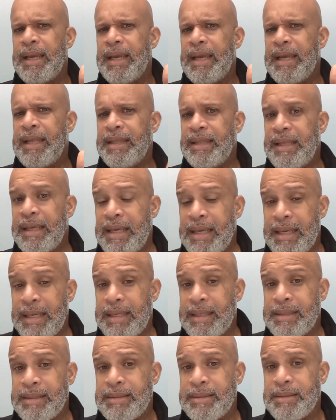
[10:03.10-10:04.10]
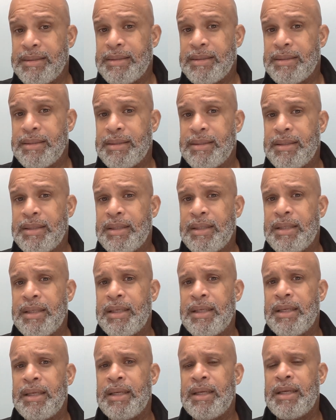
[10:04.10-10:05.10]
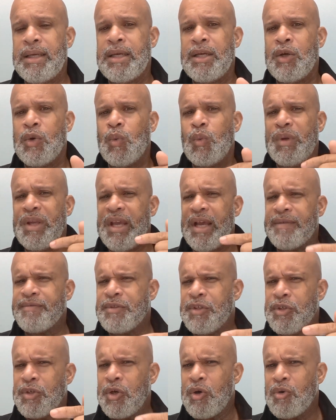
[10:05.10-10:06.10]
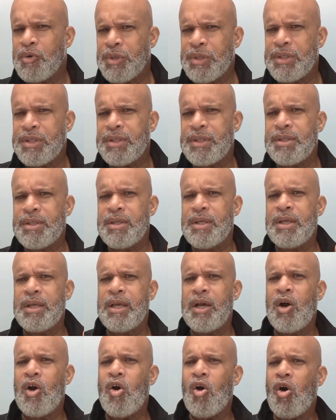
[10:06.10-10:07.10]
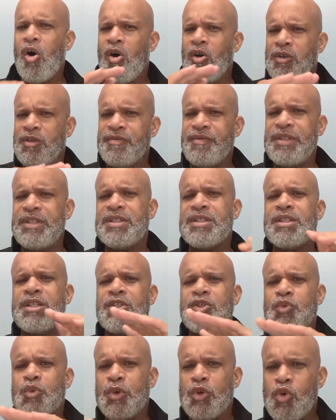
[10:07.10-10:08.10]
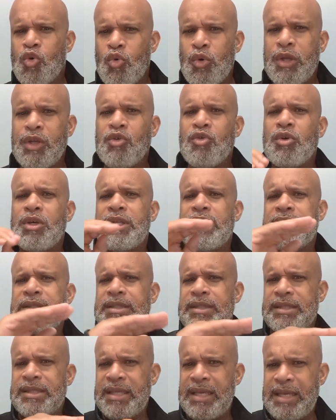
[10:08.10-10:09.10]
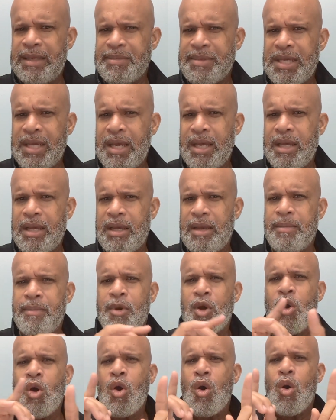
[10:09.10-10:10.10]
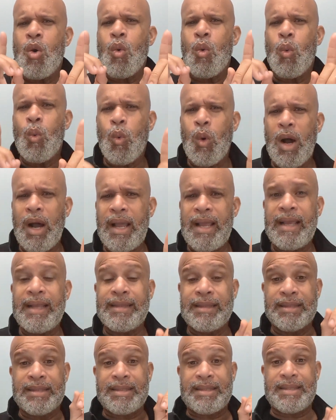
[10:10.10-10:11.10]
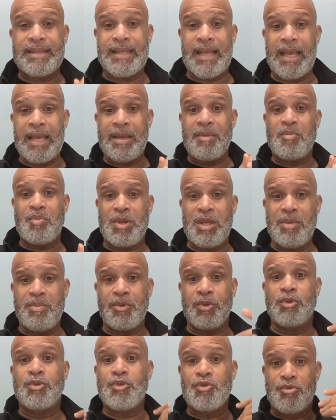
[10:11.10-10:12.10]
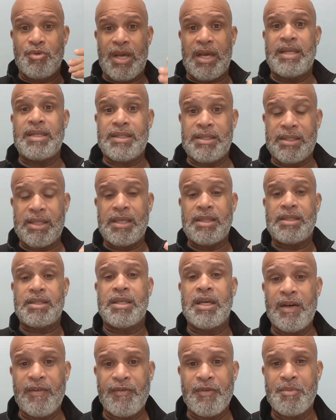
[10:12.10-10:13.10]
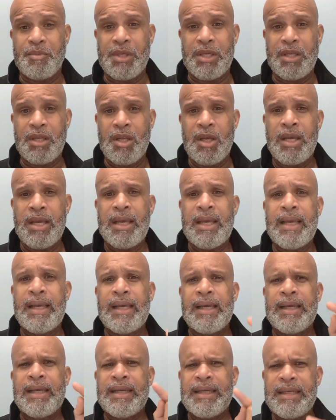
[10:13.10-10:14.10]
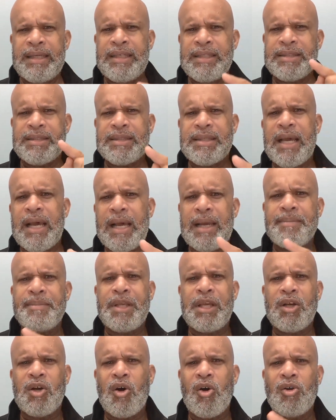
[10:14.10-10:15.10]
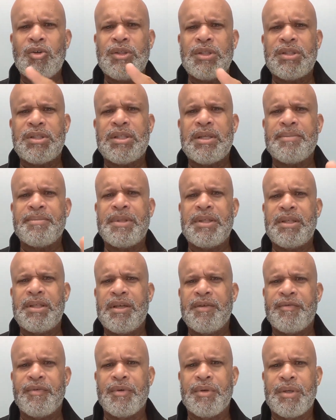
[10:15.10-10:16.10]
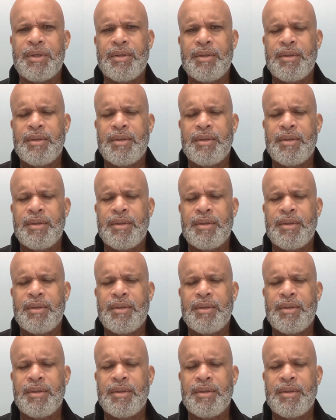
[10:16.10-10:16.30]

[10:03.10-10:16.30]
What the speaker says: And then we have to notice all of these things were going on at the same time. In the same people, the United States government, each time they called it something different.